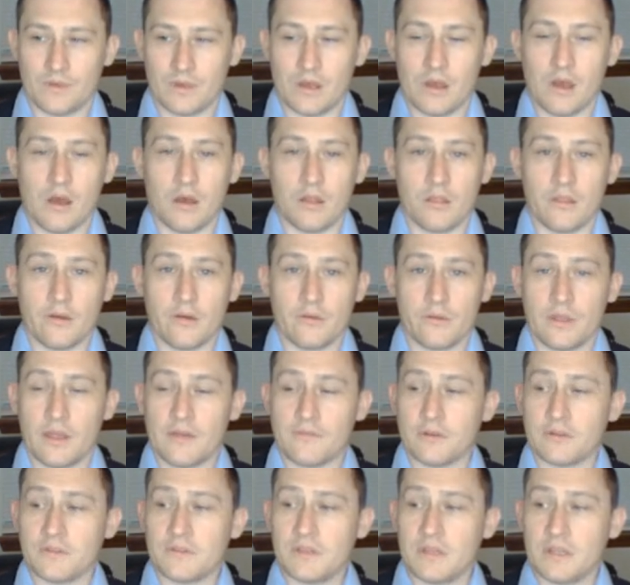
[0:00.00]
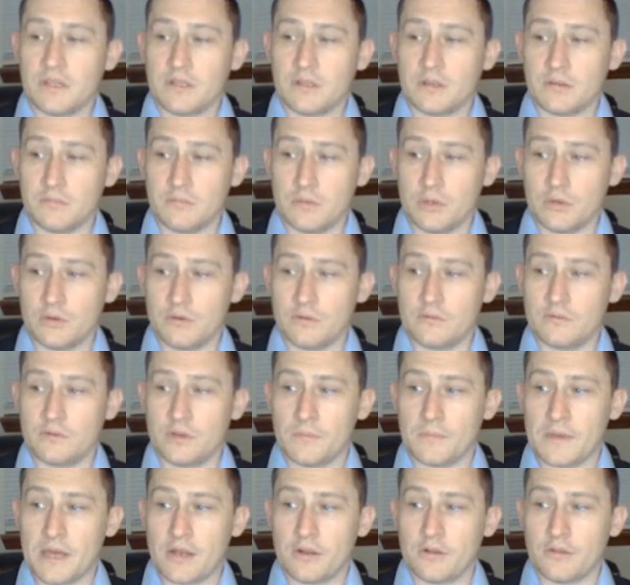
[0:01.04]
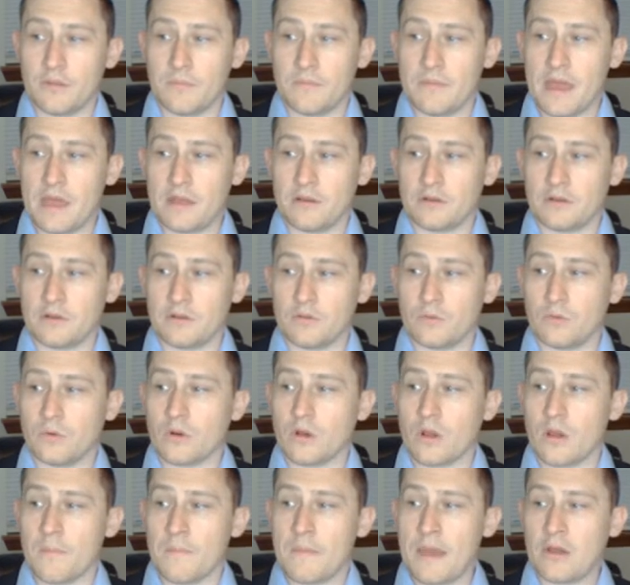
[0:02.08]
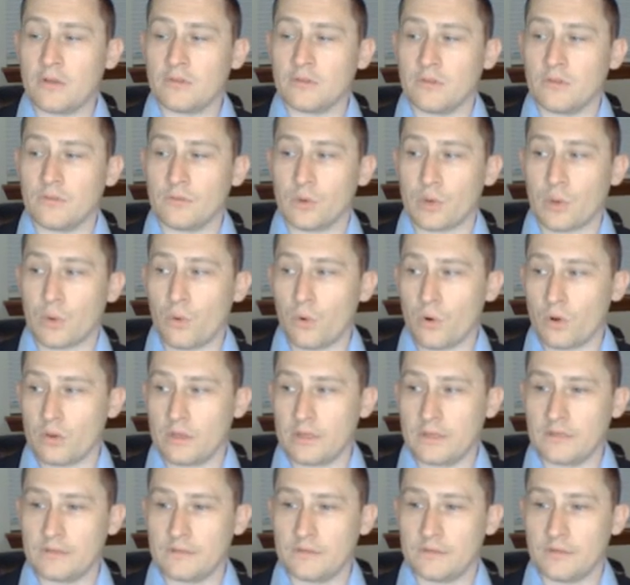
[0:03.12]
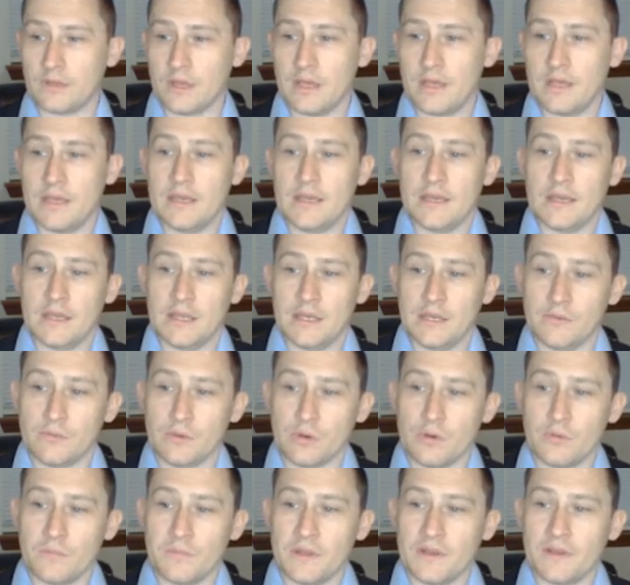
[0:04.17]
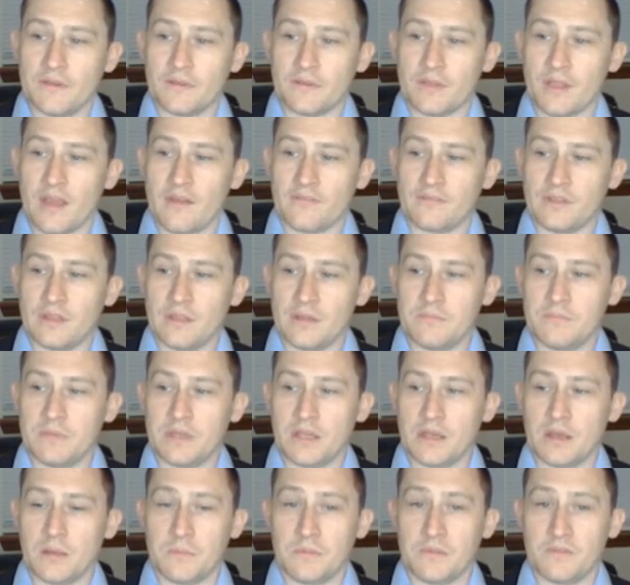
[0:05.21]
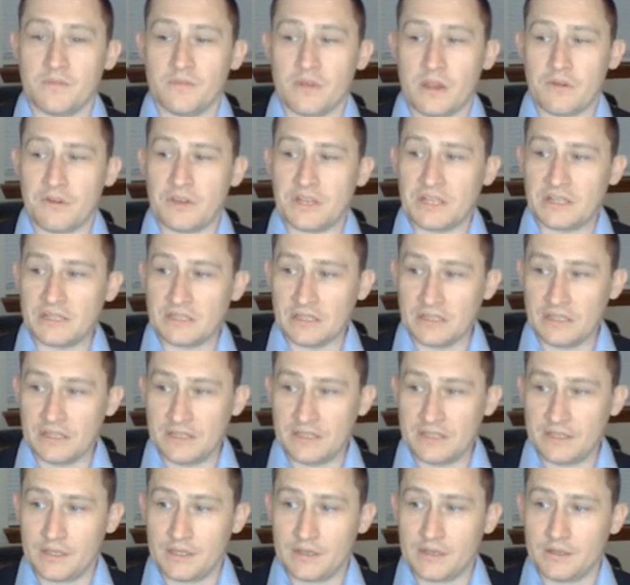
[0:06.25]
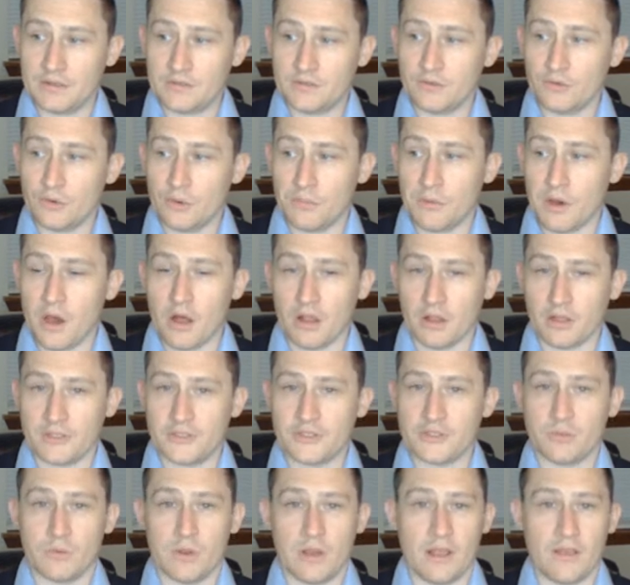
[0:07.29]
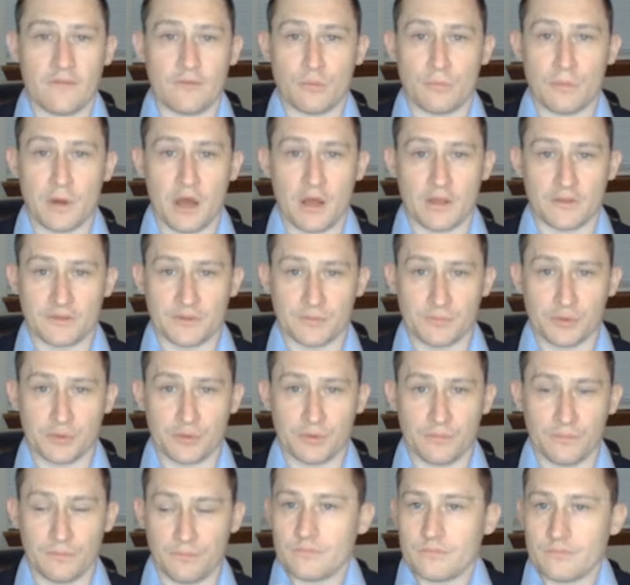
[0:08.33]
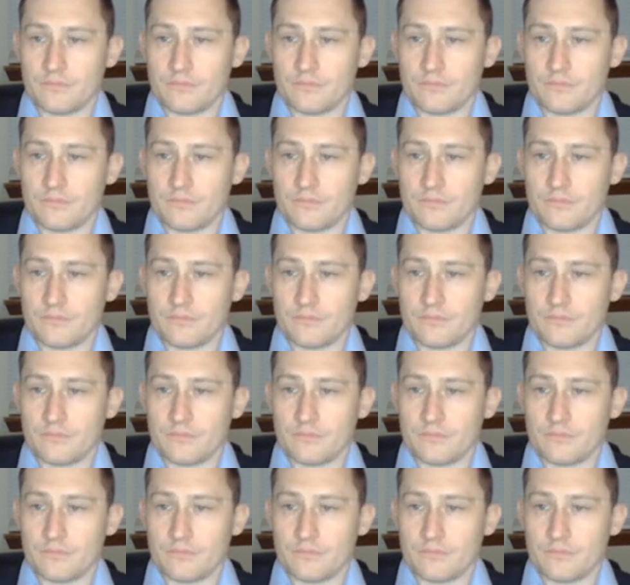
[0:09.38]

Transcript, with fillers: Although never seen to move, no matter the manner or amount of recordings, any room it is left in becomes very clean to a polish whenever possible.